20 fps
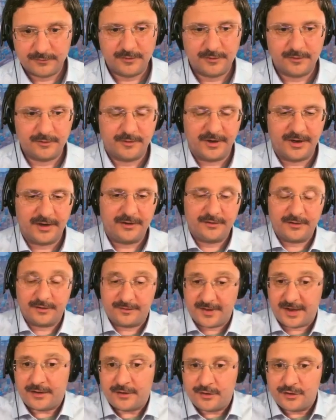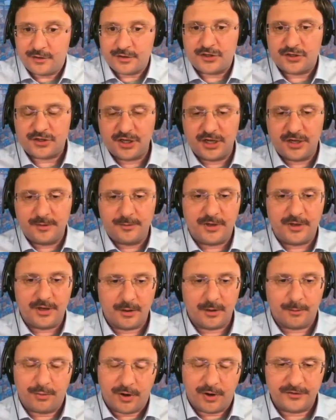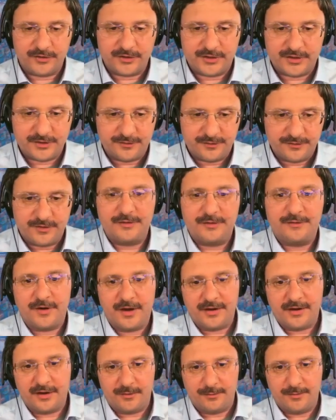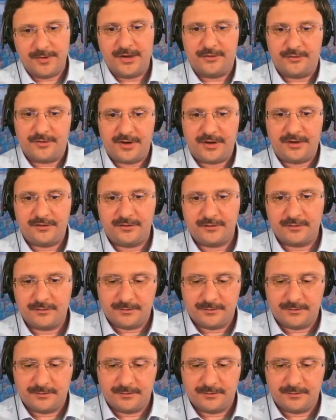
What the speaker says: right? So that could still be a positive definite matrix.